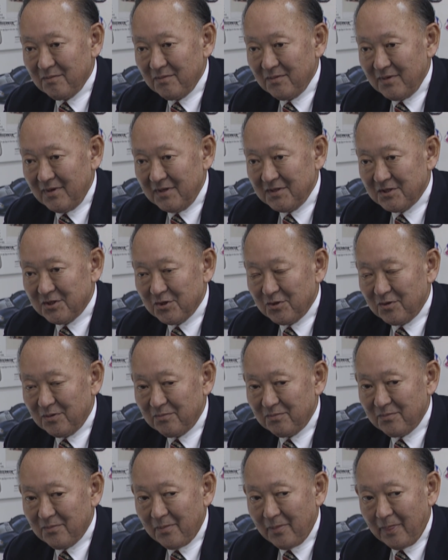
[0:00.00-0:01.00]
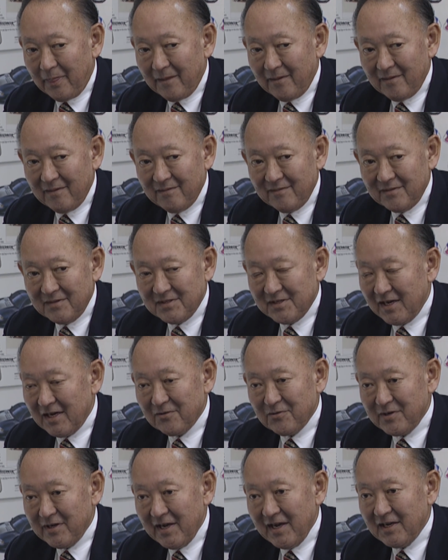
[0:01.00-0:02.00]
And so this
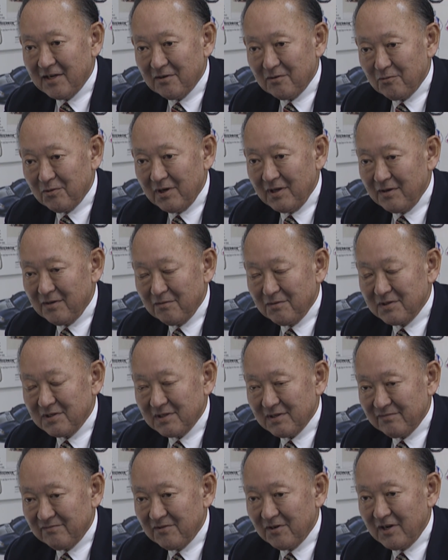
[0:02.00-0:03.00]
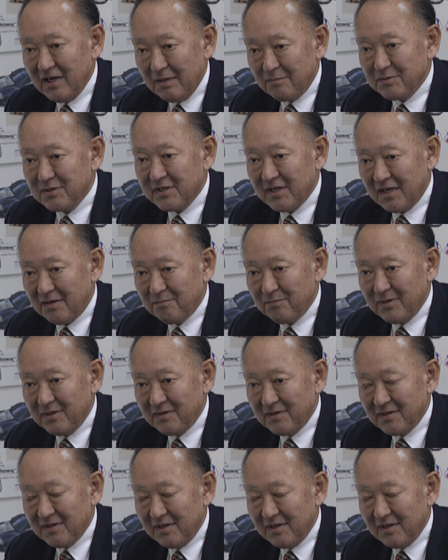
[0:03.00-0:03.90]
Henry Haga really was very upset, but